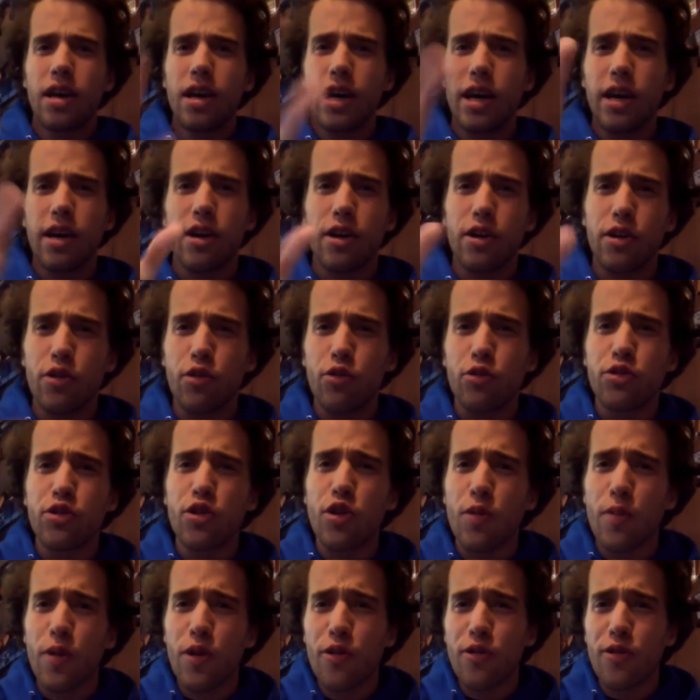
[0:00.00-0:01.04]
Hey
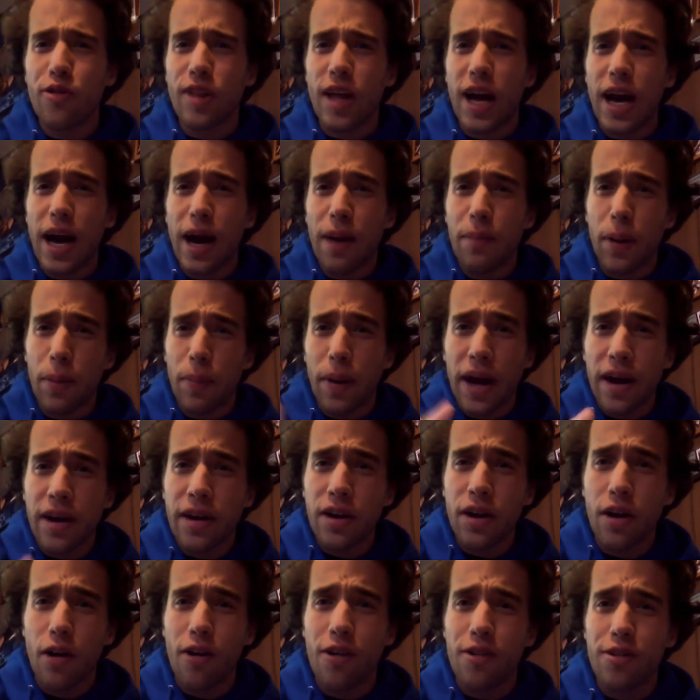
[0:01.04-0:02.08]
YouTubers, I'm back
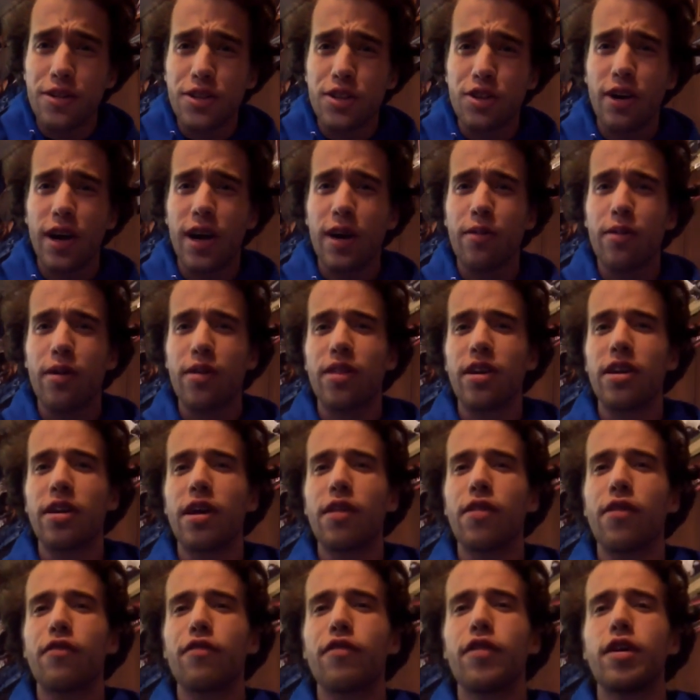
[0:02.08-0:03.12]
on track with
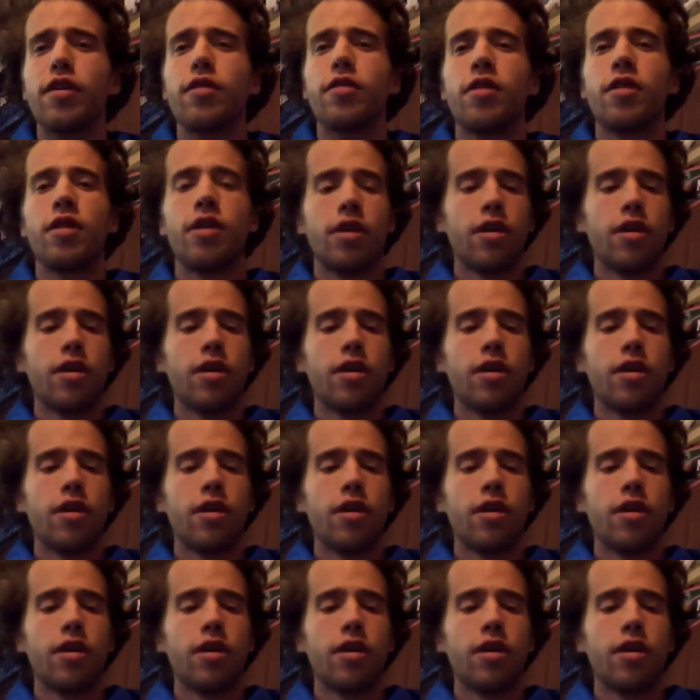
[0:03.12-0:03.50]
another vid.